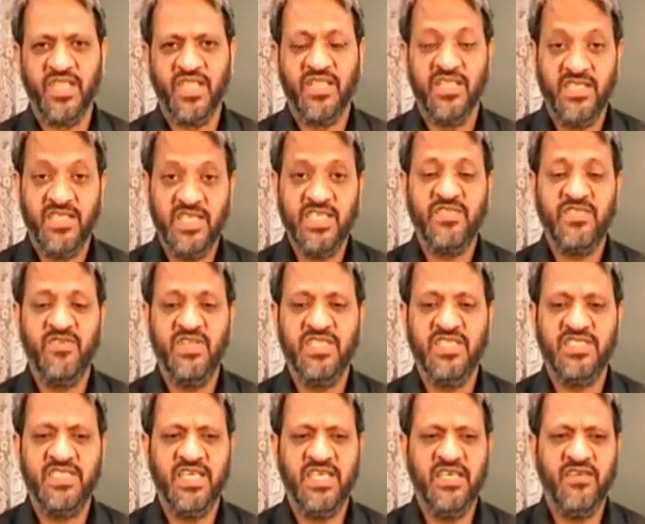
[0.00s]
This will
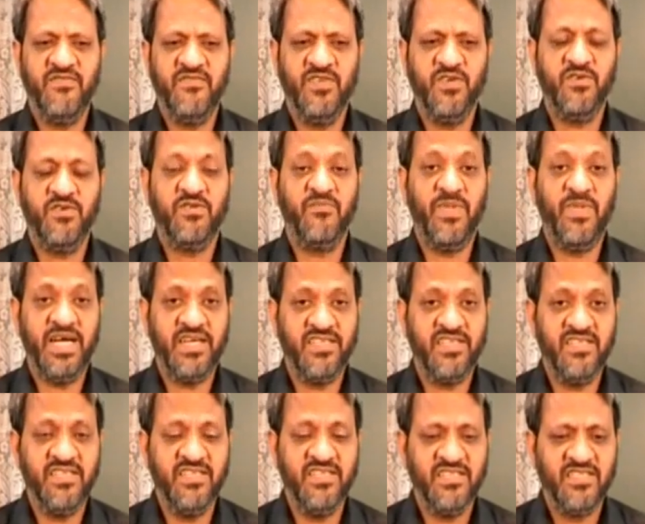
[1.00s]
save your
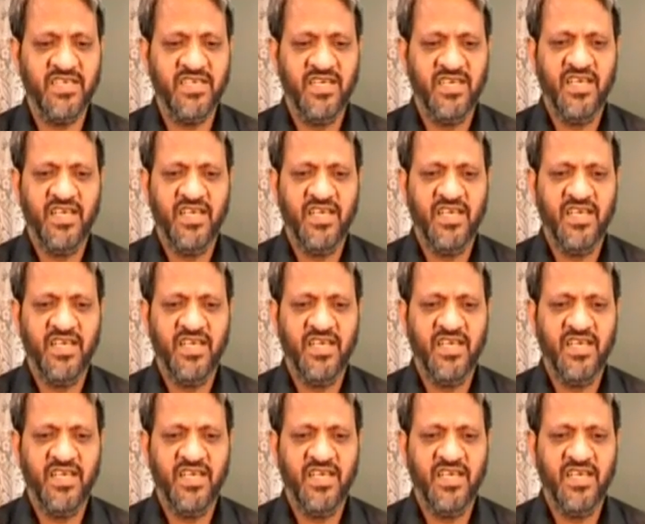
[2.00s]
batteries